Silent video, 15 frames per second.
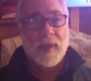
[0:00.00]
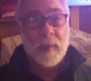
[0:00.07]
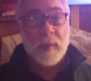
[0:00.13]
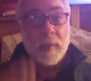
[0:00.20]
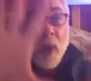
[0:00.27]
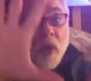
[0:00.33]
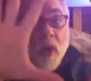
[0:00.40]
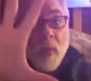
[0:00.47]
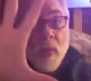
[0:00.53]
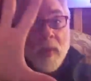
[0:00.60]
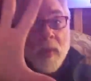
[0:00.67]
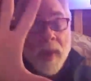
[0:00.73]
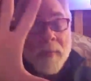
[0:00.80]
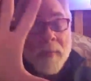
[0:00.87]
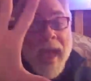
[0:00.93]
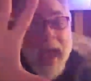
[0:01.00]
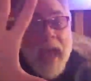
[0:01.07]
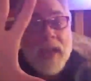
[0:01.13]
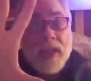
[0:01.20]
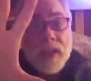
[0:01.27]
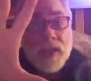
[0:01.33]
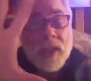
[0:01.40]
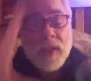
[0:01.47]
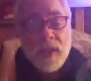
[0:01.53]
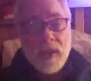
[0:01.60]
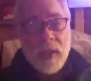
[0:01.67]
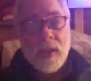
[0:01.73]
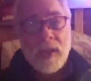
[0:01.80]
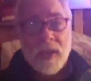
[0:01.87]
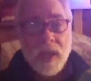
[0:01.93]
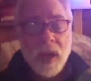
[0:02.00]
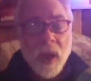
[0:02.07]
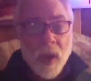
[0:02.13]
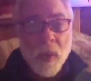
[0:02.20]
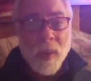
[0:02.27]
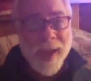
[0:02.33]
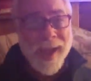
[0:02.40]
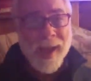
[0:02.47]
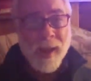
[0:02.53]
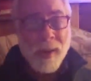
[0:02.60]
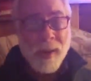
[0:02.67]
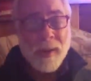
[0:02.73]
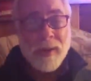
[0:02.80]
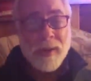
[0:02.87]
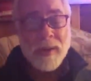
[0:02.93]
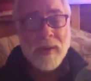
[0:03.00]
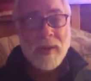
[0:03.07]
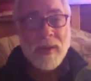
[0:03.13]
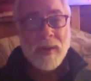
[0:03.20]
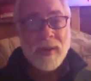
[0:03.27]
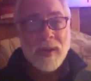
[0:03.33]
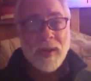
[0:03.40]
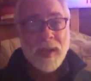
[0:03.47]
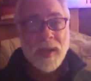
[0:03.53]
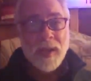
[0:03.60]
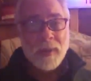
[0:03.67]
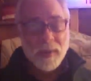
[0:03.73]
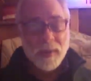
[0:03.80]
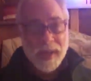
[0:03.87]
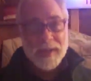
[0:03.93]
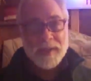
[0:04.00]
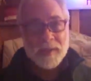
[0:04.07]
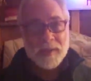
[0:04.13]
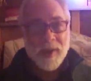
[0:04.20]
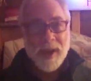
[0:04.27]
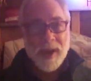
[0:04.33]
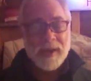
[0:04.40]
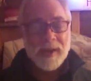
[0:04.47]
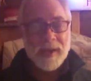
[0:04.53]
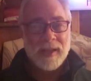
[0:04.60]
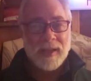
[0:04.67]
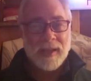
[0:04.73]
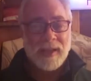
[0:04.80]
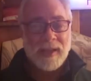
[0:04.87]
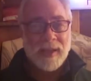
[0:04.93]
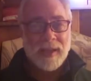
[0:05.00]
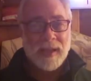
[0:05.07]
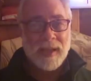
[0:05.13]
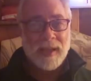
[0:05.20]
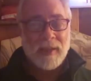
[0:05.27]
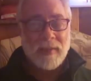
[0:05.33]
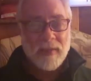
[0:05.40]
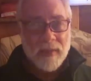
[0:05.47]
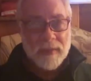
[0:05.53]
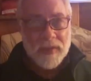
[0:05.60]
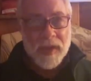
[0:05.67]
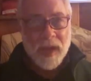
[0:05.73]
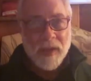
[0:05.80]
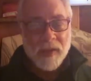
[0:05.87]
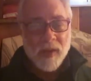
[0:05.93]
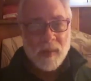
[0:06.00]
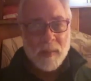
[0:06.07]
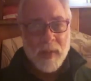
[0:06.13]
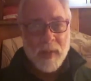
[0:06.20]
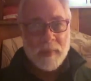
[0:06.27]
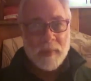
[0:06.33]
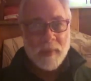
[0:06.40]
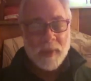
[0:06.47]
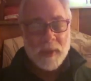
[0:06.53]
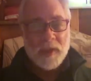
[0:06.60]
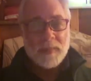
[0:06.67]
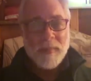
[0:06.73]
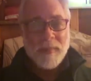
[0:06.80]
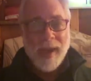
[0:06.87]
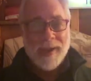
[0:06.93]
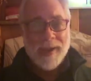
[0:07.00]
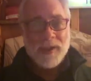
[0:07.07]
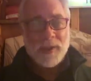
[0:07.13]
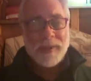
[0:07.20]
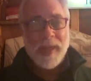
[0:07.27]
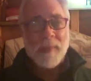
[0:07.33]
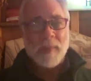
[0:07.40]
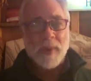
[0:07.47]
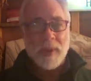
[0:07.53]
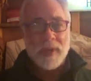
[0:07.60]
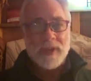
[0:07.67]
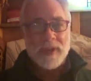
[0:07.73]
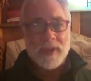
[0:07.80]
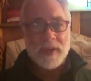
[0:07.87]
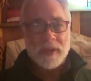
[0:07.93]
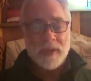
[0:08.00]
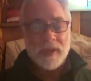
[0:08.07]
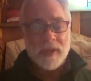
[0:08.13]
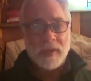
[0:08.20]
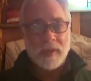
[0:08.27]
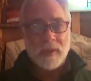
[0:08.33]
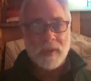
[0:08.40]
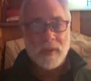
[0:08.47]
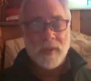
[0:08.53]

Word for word: Boom, a match. Oh, wow. Well, guess what? 50 other people just matched with that person too.